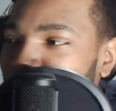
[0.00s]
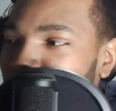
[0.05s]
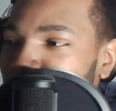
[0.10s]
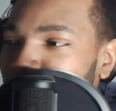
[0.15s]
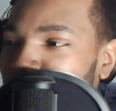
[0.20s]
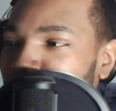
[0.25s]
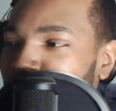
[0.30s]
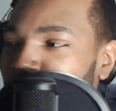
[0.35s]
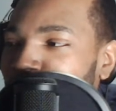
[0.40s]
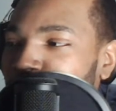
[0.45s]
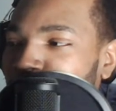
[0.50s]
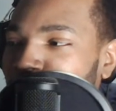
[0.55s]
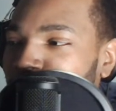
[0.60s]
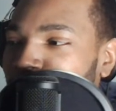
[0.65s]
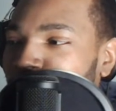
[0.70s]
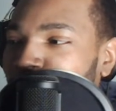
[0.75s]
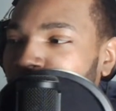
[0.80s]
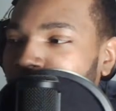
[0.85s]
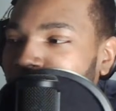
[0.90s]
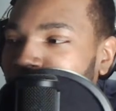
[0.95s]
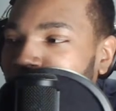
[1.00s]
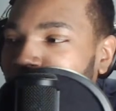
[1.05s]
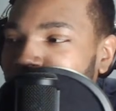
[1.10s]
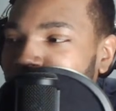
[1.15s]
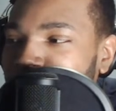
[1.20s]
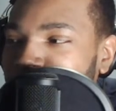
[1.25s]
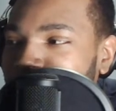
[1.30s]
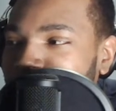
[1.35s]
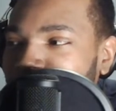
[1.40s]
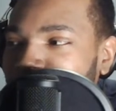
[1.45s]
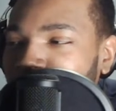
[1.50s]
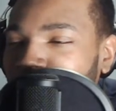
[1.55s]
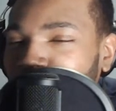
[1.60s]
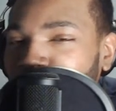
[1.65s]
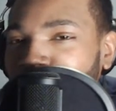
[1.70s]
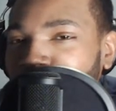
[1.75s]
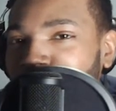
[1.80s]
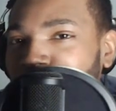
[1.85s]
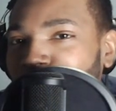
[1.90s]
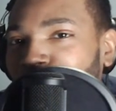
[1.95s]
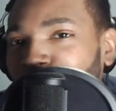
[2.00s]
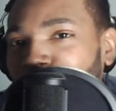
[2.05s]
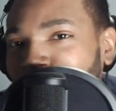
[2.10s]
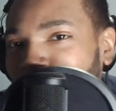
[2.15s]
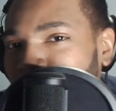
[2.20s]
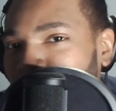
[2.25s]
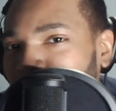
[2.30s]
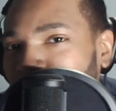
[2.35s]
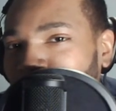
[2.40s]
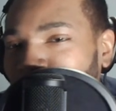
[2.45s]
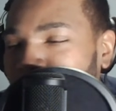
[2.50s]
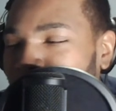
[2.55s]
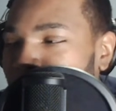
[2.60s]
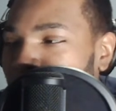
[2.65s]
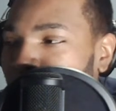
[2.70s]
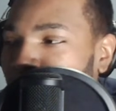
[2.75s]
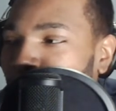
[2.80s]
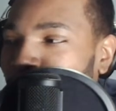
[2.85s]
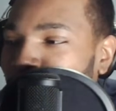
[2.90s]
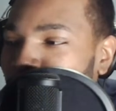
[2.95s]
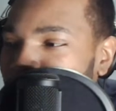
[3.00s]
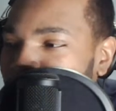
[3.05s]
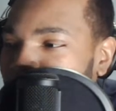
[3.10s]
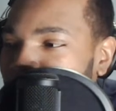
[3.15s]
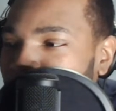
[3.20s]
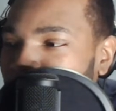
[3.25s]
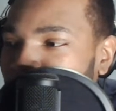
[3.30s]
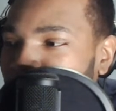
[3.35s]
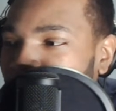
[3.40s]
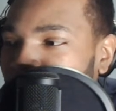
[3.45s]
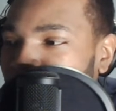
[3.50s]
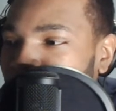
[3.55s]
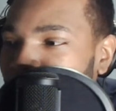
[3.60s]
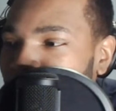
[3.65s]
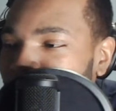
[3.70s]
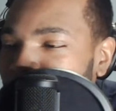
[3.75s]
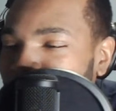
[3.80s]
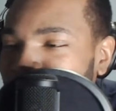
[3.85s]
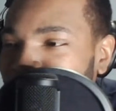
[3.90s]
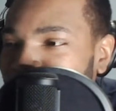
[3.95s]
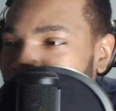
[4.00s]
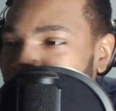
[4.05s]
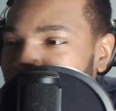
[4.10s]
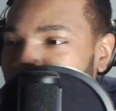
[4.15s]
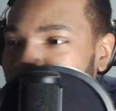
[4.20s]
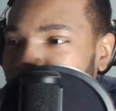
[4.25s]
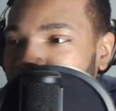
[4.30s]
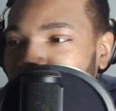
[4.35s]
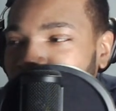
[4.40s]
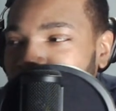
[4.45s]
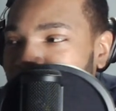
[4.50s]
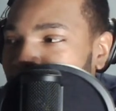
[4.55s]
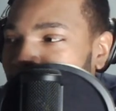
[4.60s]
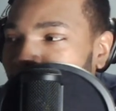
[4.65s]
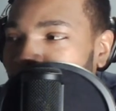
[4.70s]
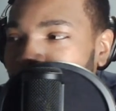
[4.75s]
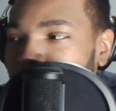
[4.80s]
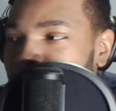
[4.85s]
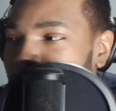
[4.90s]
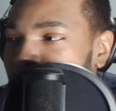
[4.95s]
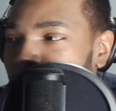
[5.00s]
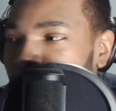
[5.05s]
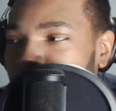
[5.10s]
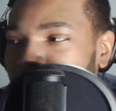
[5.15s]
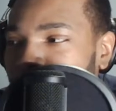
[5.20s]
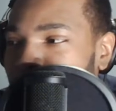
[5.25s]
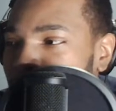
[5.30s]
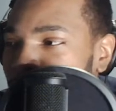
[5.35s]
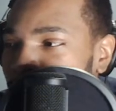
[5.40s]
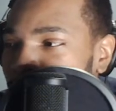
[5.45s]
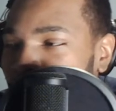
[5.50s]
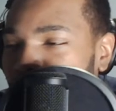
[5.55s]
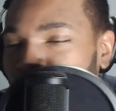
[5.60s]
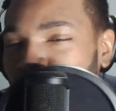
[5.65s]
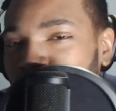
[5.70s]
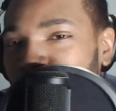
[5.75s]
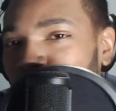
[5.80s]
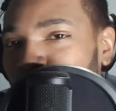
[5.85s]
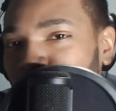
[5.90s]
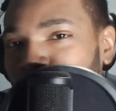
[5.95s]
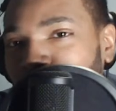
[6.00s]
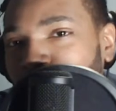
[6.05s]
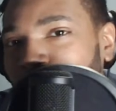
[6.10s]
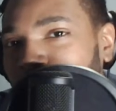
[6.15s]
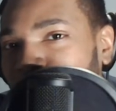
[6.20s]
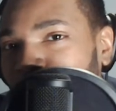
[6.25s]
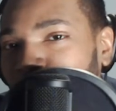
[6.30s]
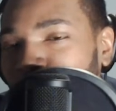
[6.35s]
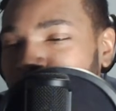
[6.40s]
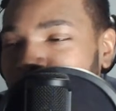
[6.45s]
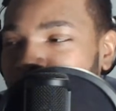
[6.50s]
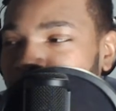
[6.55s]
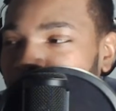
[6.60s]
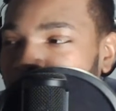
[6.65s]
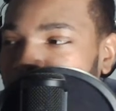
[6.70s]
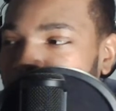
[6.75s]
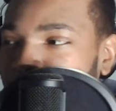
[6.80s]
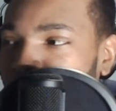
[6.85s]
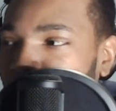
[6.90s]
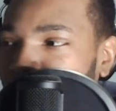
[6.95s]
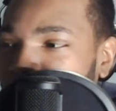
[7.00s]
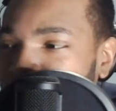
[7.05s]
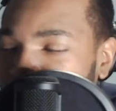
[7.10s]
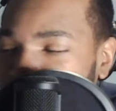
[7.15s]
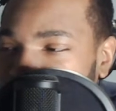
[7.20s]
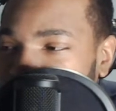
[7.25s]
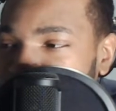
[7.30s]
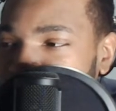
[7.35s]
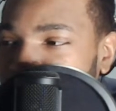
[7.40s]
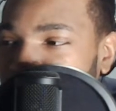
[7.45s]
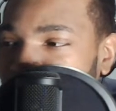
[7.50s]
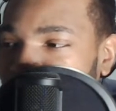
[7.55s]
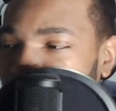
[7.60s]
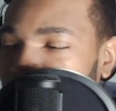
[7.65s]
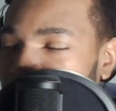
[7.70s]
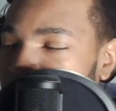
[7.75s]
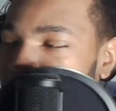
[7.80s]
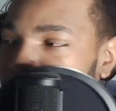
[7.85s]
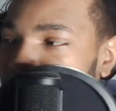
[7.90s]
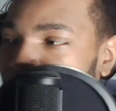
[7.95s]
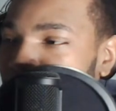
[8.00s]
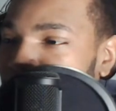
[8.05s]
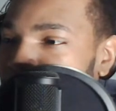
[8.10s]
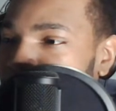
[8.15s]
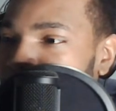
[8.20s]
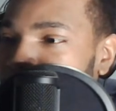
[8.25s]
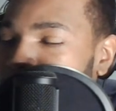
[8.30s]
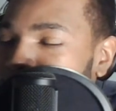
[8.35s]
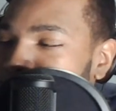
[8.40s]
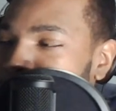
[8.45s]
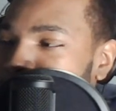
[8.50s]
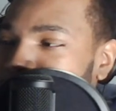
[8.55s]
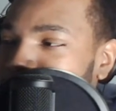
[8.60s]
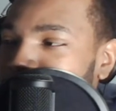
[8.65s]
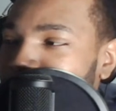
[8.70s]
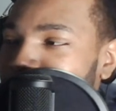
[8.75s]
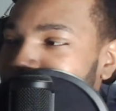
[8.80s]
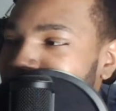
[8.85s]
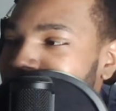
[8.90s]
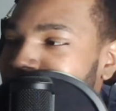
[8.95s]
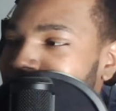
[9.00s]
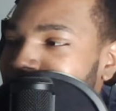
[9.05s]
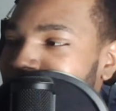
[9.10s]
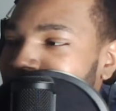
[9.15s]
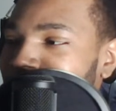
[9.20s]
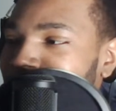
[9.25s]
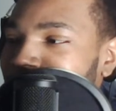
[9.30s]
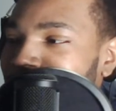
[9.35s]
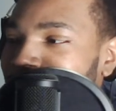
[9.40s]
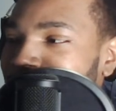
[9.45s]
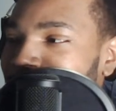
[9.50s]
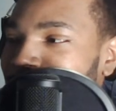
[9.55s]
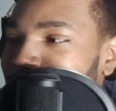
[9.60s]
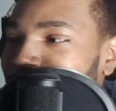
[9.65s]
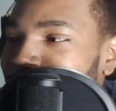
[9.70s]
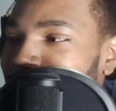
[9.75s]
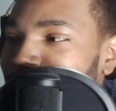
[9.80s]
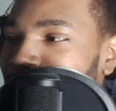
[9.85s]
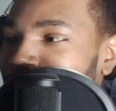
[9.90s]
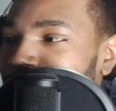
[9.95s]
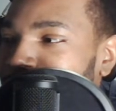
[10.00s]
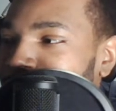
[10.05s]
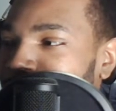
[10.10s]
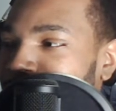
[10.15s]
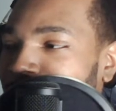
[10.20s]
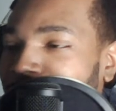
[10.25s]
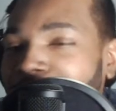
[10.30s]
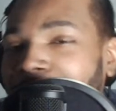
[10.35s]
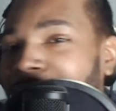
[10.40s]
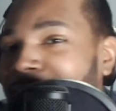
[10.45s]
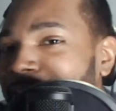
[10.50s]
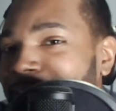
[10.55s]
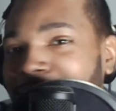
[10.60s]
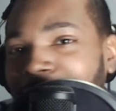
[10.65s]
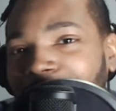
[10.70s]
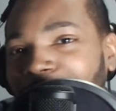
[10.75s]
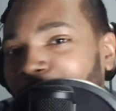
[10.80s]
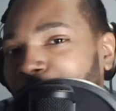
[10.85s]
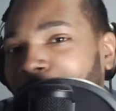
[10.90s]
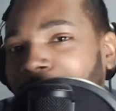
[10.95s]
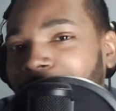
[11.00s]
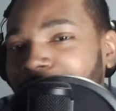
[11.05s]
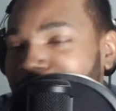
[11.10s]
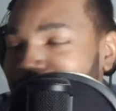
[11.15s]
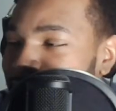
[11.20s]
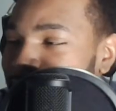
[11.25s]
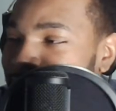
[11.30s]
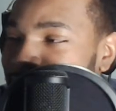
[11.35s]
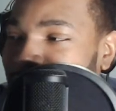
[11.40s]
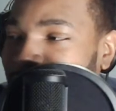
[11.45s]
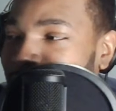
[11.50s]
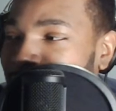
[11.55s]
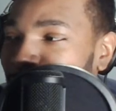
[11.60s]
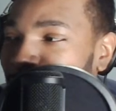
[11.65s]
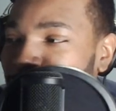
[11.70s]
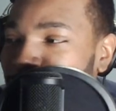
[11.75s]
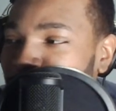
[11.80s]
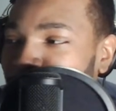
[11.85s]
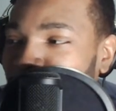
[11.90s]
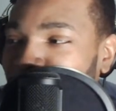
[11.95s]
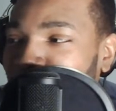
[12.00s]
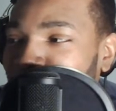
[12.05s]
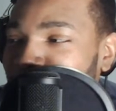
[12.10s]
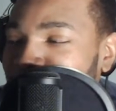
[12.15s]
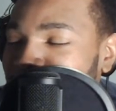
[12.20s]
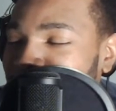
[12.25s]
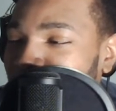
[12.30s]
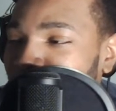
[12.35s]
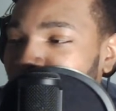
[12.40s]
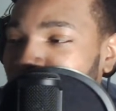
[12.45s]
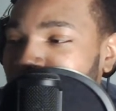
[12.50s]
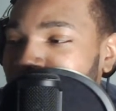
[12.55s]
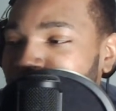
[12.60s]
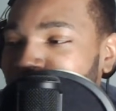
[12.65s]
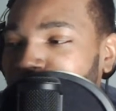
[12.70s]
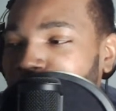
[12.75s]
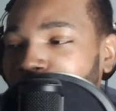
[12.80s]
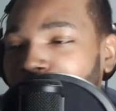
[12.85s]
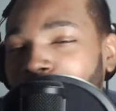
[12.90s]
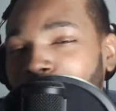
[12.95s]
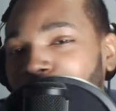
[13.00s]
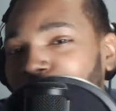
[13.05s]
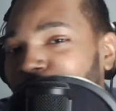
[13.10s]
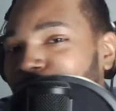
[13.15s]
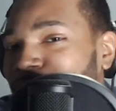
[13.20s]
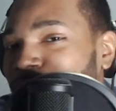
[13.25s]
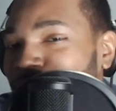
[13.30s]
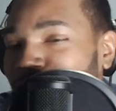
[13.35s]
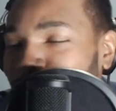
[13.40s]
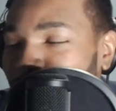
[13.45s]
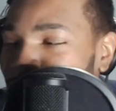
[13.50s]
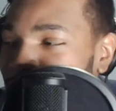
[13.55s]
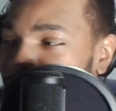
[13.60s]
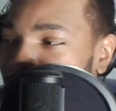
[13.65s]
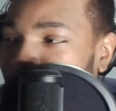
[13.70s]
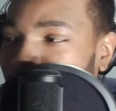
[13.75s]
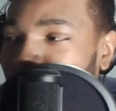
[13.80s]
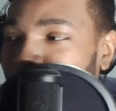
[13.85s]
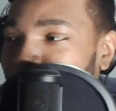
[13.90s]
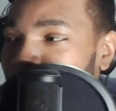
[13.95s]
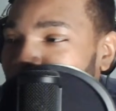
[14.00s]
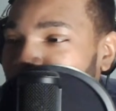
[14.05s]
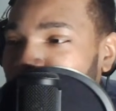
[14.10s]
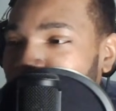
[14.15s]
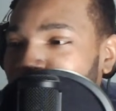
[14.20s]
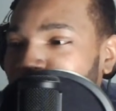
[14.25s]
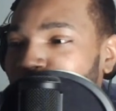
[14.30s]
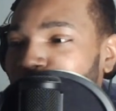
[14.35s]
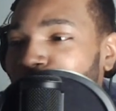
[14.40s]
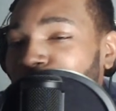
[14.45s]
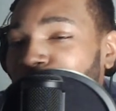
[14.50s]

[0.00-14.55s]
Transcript: Should we do a vote to see if we should revote for the poll? Yes or no? Is Father's Day weekend cool, or should we vote and see if people want to change for Father's Day weekend? Because I didn't even pay attention that it wasn't Father's Day weekend, so I'm almost certain there are other people who